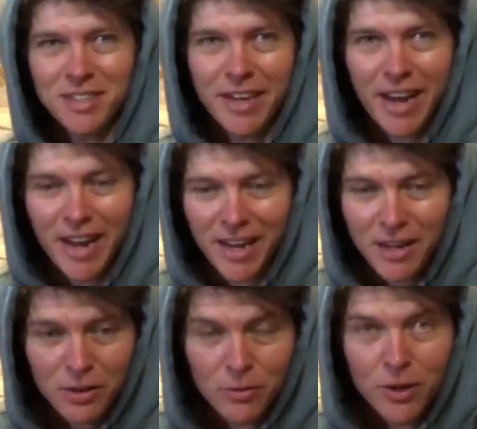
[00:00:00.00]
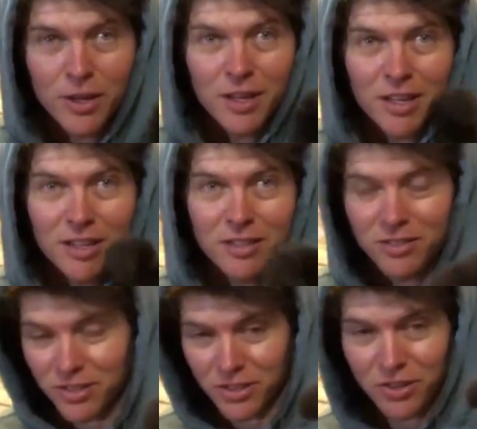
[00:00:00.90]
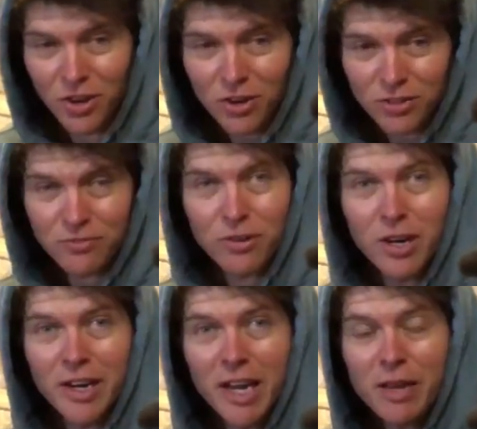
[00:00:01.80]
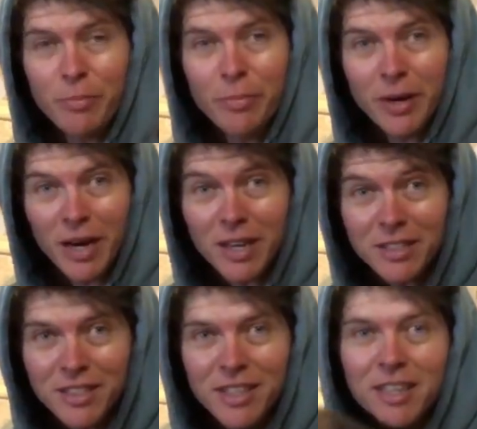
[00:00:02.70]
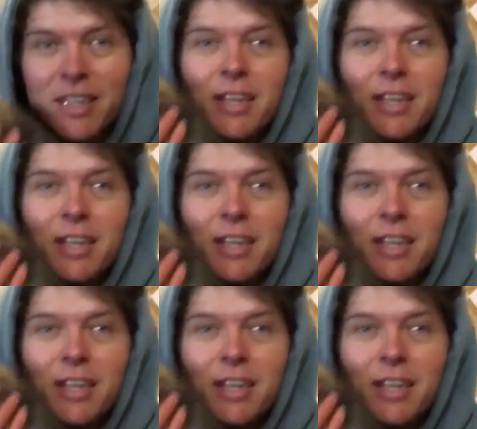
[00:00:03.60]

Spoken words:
Today is not Friday, but